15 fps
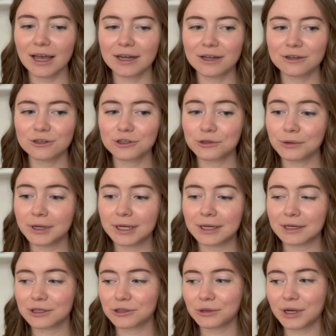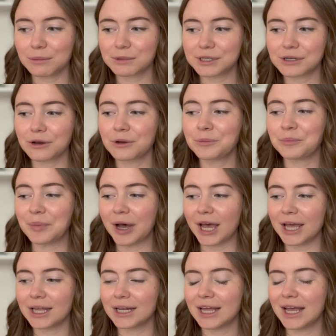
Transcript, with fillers: Another short, short episode, but